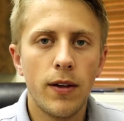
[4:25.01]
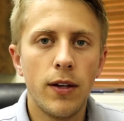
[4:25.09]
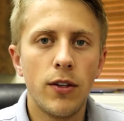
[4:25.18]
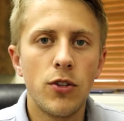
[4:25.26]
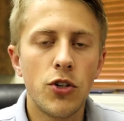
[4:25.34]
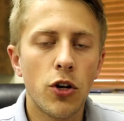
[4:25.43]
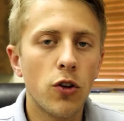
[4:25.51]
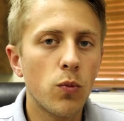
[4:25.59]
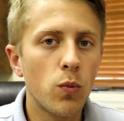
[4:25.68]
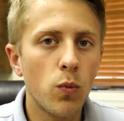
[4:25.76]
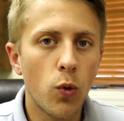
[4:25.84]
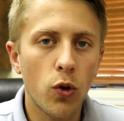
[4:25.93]
The
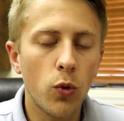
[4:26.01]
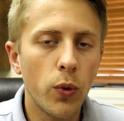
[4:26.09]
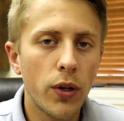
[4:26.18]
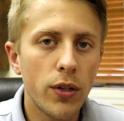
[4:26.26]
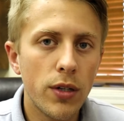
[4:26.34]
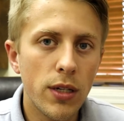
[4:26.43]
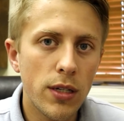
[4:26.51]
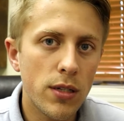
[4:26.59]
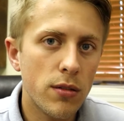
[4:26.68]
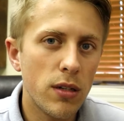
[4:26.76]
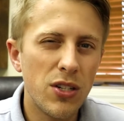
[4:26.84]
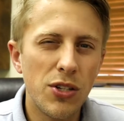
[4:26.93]
term whirlwind
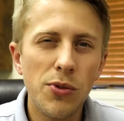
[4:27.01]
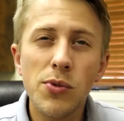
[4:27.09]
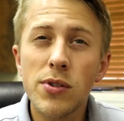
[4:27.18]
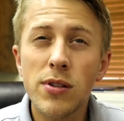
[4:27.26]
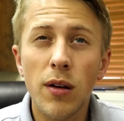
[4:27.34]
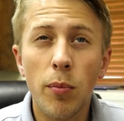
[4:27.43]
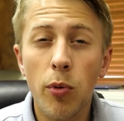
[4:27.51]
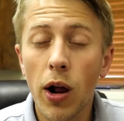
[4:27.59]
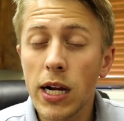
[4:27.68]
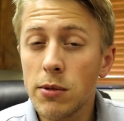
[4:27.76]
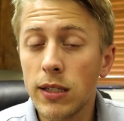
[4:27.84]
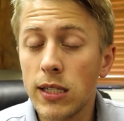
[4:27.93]
is used
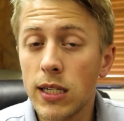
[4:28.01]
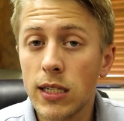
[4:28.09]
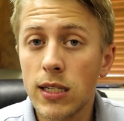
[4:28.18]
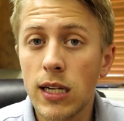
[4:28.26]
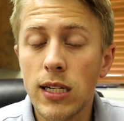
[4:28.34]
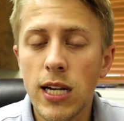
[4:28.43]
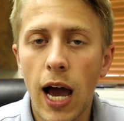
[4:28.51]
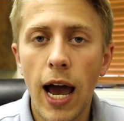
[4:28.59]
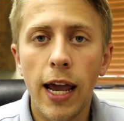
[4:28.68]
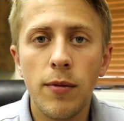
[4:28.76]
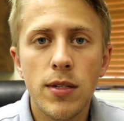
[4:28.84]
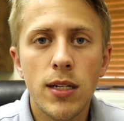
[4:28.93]
approximately 16
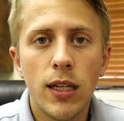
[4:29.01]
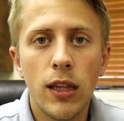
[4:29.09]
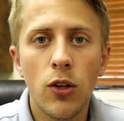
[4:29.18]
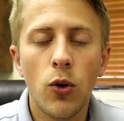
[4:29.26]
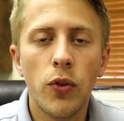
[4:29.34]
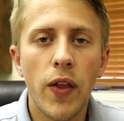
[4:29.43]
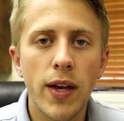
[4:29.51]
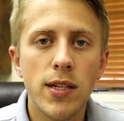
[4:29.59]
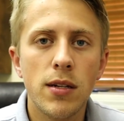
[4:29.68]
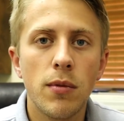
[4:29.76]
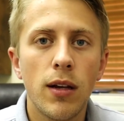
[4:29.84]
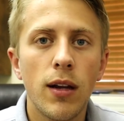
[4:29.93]
times in the Old
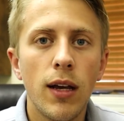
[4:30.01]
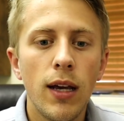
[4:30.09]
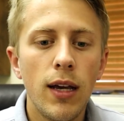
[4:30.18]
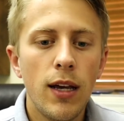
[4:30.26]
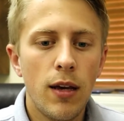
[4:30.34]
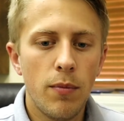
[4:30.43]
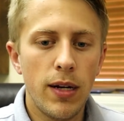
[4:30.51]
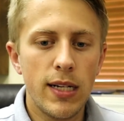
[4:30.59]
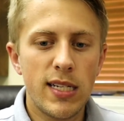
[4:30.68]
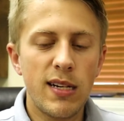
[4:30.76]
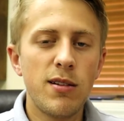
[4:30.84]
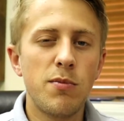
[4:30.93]
Testament, but it
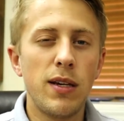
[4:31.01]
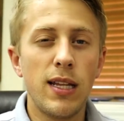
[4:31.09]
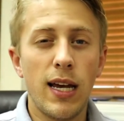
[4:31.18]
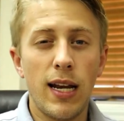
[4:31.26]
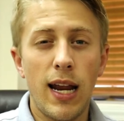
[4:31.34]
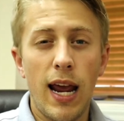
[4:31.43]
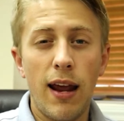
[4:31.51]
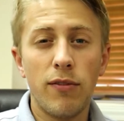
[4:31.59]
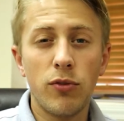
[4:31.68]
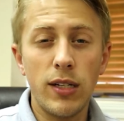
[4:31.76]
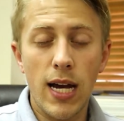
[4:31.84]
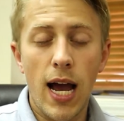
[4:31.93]
seems to be that
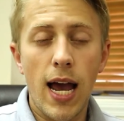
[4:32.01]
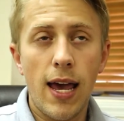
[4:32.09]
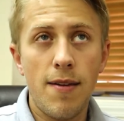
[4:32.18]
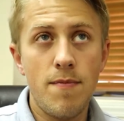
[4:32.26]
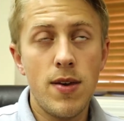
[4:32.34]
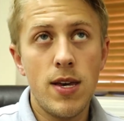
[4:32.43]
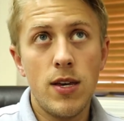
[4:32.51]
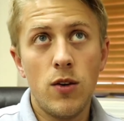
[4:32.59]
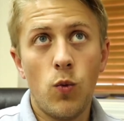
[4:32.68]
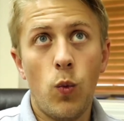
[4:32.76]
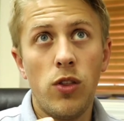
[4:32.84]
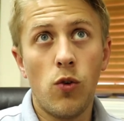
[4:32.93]
every time
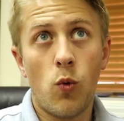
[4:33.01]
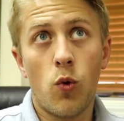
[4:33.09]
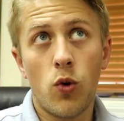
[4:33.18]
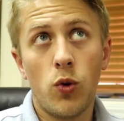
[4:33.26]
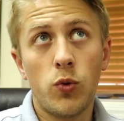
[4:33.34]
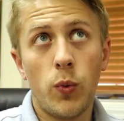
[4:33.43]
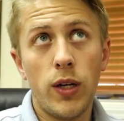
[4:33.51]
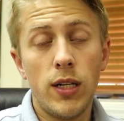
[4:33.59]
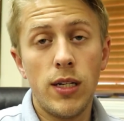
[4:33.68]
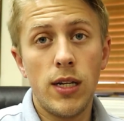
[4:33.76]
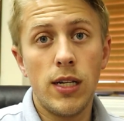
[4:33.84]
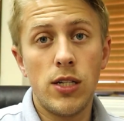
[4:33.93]
when the
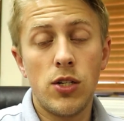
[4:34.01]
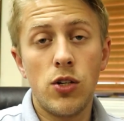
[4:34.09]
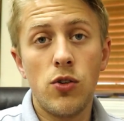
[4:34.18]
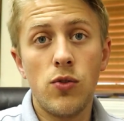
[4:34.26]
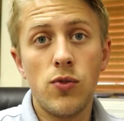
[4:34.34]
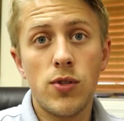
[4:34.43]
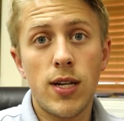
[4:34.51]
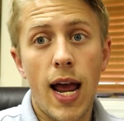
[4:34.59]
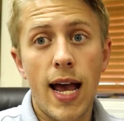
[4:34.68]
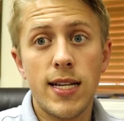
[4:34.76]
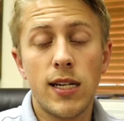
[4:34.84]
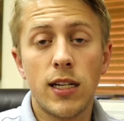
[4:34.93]
whirlwind is used
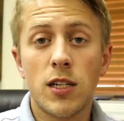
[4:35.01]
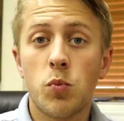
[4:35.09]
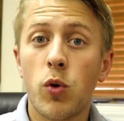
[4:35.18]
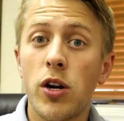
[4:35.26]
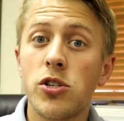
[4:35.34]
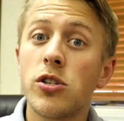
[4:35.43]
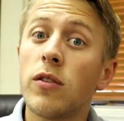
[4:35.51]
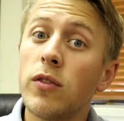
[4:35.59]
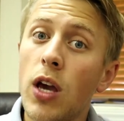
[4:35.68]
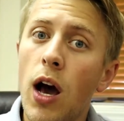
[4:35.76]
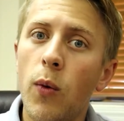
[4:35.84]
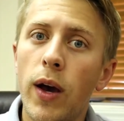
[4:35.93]
as an expression of
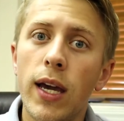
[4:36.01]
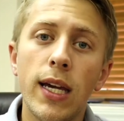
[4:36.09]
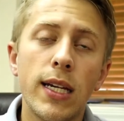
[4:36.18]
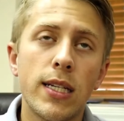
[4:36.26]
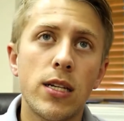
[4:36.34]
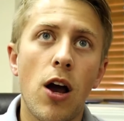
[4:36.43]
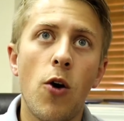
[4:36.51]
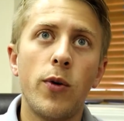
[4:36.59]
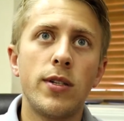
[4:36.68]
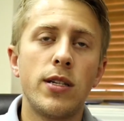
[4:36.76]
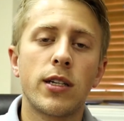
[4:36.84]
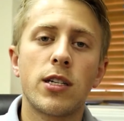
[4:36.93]
Yahweh, it's
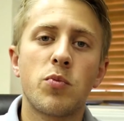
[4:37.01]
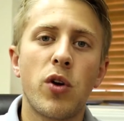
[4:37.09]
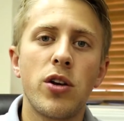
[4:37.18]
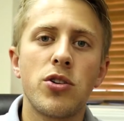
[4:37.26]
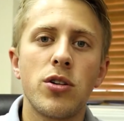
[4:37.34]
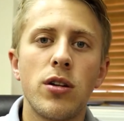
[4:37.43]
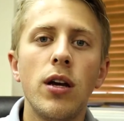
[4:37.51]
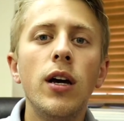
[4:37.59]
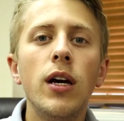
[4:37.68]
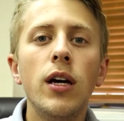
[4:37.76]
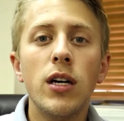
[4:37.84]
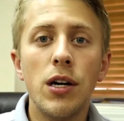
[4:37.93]
always an expression
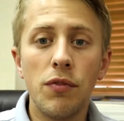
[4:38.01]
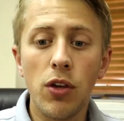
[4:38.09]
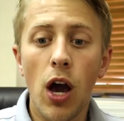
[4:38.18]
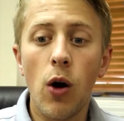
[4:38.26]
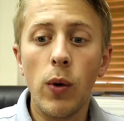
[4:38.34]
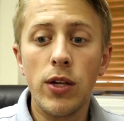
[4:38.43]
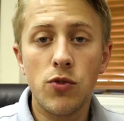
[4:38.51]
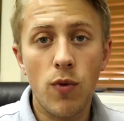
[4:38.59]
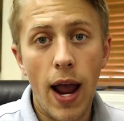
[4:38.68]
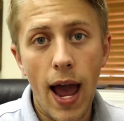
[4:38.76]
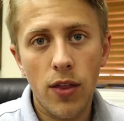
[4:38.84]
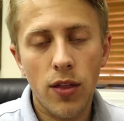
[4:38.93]
of Yahweh's
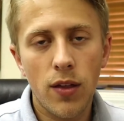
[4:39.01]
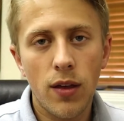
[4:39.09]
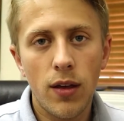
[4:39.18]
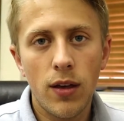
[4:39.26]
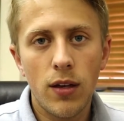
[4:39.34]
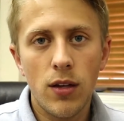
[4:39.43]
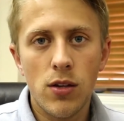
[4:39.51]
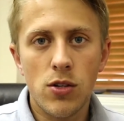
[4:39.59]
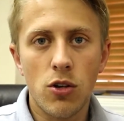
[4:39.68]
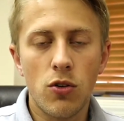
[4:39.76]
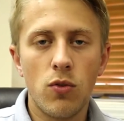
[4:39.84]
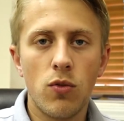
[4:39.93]
wrath.
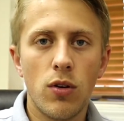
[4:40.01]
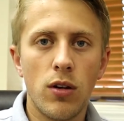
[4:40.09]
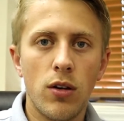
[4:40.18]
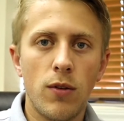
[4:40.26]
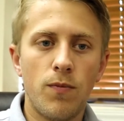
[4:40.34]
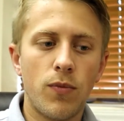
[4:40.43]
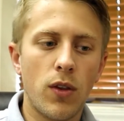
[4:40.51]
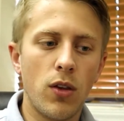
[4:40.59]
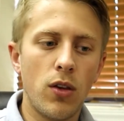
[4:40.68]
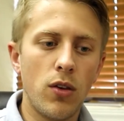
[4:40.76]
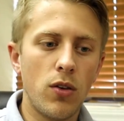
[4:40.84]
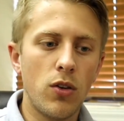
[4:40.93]
So
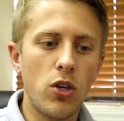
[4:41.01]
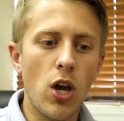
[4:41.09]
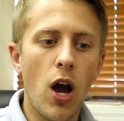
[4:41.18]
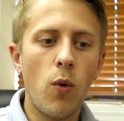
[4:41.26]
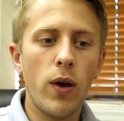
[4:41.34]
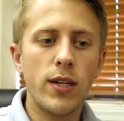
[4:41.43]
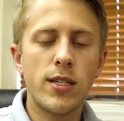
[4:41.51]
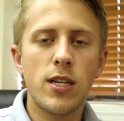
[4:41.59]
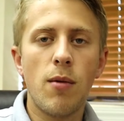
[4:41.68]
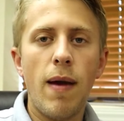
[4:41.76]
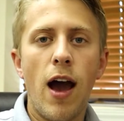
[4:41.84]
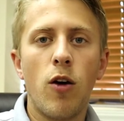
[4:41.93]
Yahweh
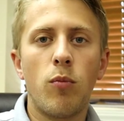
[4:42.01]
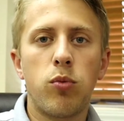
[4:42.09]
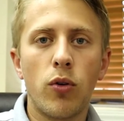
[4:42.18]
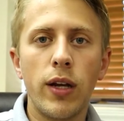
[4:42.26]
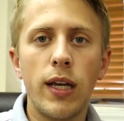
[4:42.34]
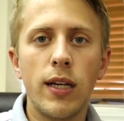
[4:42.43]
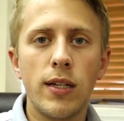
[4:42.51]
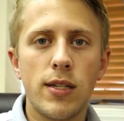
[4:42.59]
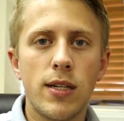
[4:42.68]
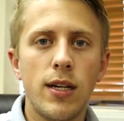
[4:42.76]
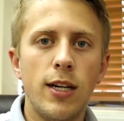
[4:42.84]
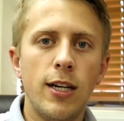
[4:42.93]
somehow
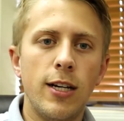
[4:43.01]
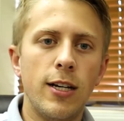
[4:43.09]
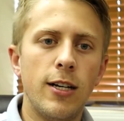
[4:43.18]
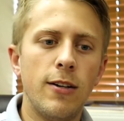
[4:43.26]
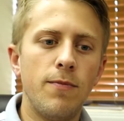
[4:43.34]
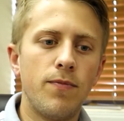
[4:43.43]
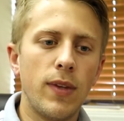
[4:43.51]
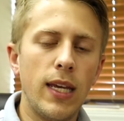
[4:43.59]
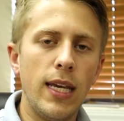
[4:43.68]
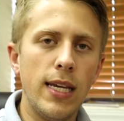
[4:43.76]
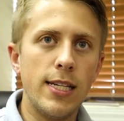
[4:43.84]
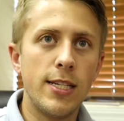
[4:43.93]
brings
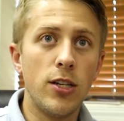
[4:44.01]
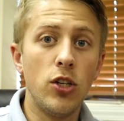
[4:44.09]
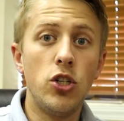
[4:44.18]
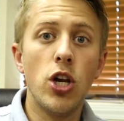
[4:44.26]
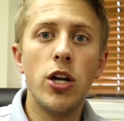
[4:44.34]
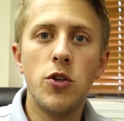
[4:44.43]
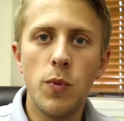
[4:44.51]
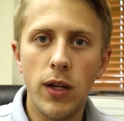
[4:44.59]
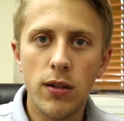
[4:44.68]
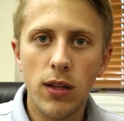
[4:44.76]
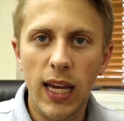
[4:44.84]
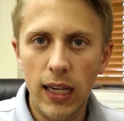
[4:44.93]
his
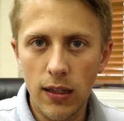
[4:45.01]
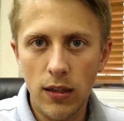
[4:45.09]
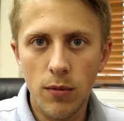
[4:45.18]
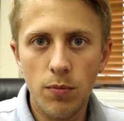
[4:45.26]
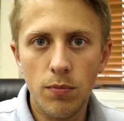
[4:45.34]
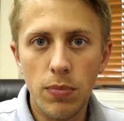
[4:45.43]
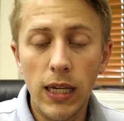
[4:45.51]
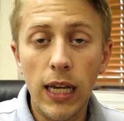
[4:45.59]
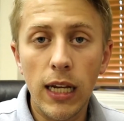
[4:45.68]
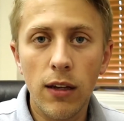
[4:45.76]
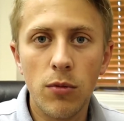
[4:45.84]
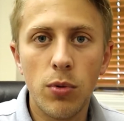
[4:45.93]
judgment, like in the
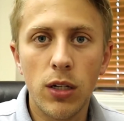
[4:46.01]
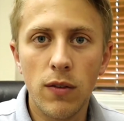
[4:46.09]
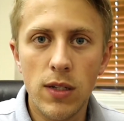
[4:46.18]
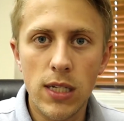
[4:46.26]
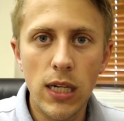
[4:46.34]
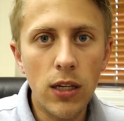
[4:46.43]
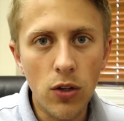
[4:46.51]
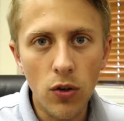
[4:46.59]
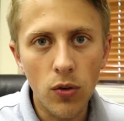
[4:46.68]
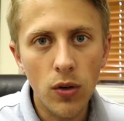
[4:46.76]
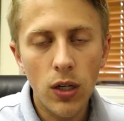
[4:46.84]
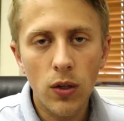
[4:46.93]
beginning of the book of
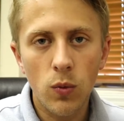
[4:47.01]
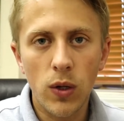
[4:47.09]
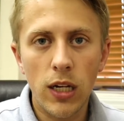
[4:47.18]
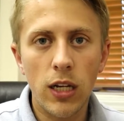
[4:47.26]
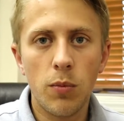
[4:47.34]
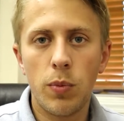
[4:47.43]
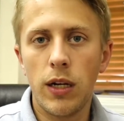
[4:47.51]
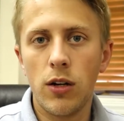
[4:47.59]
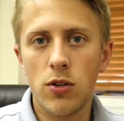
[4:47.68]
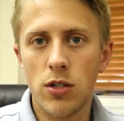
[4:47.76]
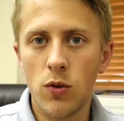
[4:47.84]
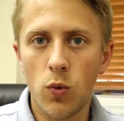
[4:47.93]
Ezekiel, when he
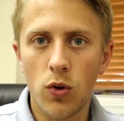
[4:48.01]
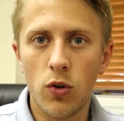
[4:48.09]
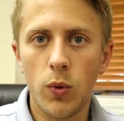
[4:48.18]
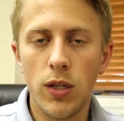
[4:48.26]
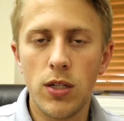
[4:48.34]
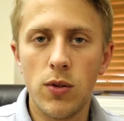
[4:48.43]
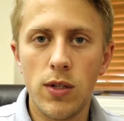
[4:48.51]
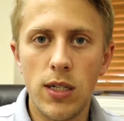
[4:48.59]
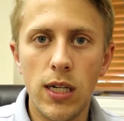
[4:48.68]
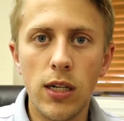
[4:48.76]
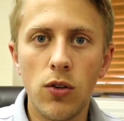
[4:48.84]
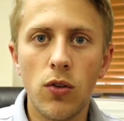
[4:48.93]
appears in the whirlwind to
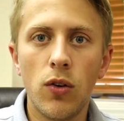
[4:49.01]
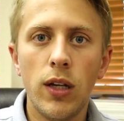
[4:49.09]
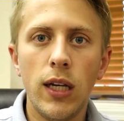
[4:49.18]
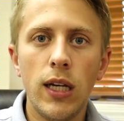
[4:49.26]
Ezekiel.